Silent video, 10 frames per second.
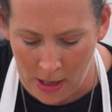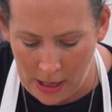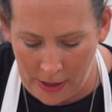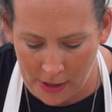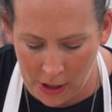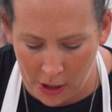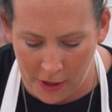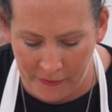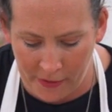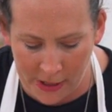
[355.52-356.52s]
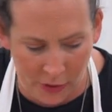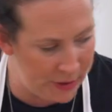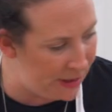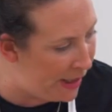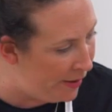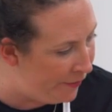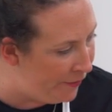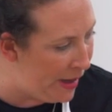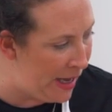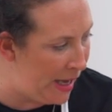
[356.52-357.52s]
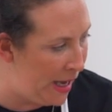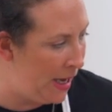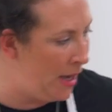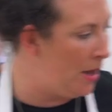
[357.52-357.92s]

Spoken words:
And then you're going to find yourself a